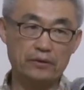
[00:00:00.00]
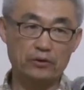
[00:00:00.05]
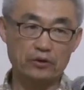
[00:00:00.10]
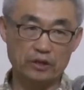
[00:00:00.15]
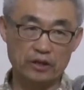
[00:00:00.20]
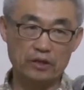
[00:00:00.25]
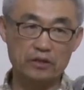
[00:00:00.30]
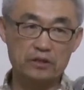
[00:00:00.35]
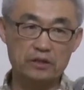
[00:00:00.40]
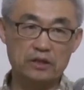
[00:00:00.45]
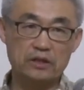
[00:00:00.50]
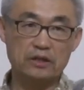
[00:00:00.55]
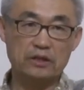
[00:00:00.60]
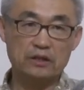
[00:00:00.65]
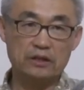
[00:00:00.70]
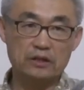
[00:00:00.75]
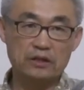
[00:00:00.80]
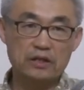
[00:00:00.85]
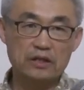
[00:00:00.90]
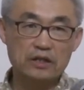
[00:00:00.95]
Okay?
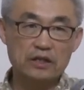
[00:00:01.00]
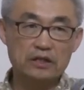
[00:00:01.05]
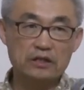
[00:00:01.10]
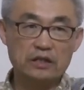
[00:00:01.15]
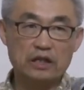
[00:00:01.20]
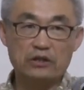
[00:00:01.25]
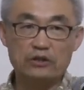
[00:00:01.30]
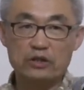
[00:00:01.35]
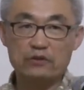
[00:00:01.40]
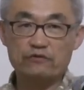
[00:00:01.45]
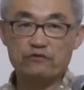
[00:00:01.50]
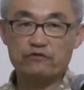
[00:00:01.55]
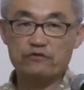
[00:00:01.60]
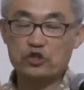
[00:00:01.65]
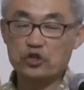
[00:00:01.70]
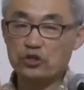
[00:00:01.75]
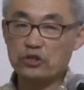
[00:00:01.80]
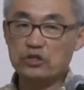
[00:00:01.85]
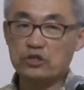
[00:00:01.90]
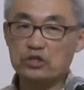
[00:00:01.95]
Now, if
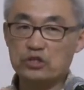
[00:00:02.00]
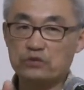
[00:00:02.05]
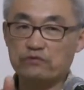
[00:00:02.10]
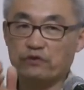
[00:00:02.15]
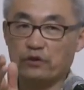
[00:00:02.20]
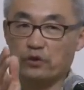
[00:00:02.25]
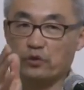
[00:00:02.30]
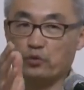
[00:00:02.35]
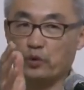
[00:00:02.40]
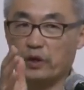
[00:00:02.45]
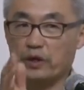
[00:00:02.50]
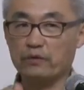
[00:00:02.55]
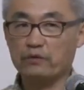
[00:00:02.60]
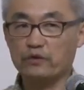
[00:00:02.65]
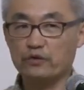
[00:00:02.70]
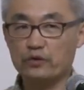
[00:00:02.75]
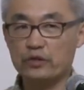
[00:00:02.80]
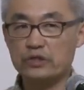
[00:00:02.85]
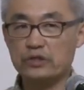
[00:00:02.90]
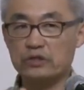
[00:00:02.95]
church, for
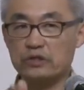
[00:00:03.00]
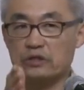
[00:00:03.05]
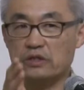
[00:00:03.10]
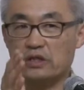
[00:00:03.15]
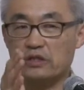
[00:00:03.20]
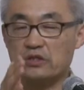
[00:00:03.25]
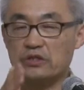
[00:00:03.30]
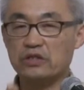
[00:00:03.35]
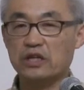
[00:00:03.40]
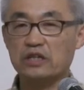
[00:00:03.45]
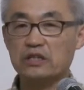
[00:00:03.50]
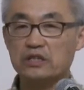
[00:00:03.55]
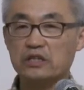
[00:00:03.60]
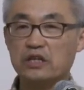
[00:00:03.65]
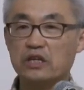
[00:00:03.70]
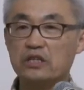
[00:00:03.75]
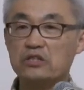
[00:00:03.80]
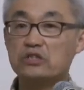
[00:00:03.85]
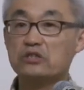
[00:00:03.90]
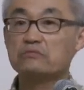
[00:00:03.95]
whatever reason, does not
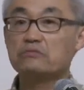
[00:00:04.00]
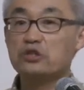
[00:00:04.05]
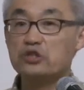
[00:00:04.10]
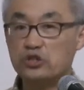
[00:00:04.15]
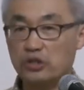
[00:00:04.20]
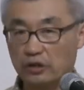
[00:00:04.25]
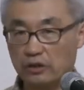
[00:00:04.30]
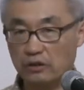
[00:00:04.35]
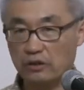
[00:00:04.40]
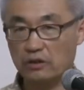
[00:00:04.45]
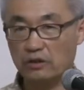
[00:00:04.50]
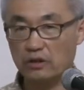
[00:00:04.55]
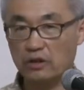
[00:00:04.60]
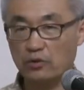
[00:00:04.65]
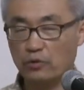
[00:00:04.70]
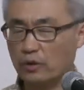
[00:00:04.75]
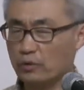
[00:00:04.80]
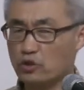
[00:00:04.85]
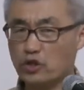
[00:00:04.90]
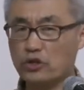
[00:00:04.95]
engage in mission,
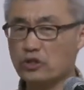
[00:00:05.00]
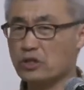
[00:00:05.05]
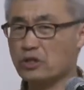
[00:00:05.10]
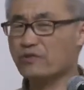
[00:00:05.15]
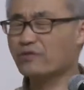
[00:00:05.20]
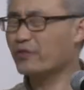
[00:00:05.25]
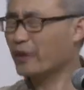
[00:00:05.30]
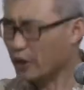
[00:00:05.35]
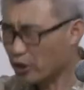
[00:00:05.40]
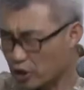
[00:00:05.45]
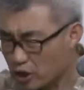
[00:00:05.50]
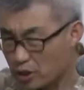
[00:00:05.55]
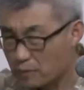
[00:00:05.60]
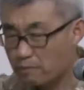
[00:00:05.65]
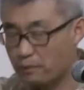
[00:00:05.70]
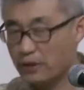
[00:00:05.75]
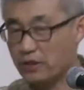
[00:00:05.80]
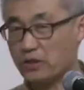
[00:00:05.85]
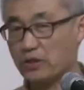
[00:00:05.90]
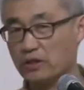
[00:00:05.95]
well, church is very
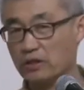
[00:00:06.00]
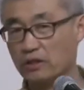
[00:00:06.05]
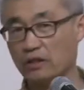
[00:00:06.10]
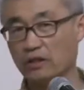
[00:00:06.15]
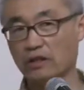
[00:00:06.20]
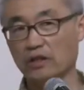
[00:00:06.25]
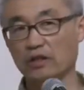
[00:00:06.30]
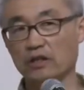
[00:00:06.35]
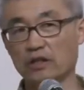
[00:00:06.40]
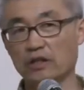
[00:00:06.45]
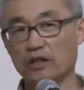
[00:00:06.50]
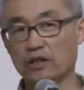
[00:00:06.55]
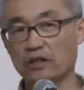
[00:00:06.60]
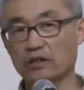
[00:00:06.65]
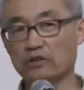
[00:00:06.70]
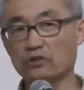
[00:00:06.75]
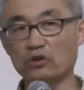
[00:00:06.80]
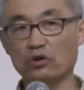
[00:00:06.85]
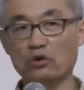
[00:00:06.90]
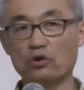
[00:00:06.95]
busy,
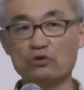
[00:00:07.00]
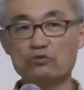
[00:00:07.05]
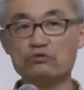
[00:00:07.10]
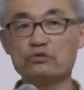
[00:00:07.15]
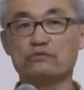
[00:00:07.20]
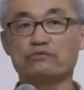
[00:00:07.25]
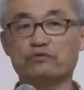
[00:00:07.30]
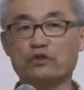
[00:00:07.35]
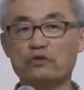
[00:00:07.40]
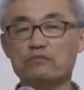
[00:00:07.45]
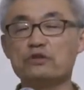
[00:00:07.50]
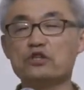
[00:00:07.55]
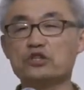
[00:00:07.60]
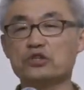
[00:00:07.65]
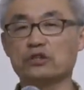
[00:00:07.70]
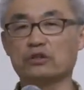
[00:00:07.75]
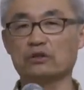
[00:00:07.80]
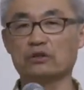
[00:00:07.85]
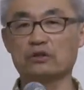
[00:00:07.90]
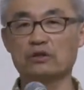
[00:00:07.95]
no room for
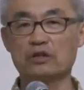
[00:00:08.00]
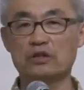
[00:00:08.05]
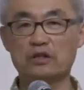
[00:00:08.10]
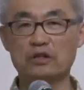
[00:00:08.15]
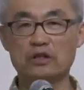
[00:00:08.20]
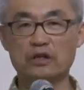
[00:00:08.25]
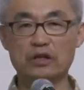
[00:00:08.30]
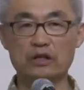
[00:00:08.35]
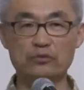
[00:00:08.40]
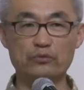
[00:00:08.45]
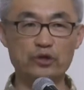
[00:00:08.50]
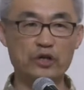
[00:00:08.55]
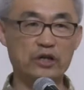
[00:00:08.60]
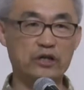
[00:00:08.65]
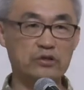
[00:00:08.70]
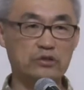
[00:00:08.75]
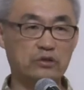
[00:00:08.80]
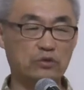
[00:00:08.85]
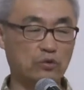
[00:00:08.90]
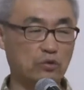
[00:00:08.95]
mission. And we
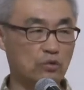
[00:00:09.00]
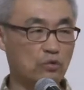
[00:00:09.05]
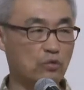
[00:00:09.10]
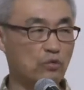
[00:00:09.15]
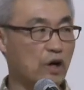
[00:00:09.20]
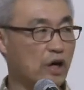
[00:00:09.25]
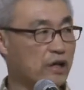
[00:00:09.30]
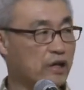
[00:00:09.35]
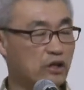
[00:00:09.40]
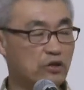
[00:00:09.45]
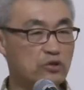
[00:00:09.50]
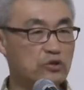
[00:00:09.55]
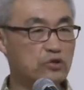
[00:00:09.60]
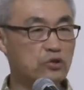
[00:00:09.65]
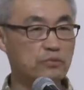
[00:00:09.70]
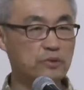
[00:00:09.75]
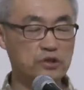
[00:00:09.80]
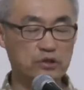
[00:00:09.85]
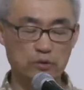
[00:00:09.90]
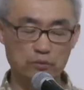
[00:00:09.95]
ask, why are you
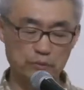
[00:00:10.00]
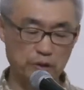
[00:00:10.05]
so busy?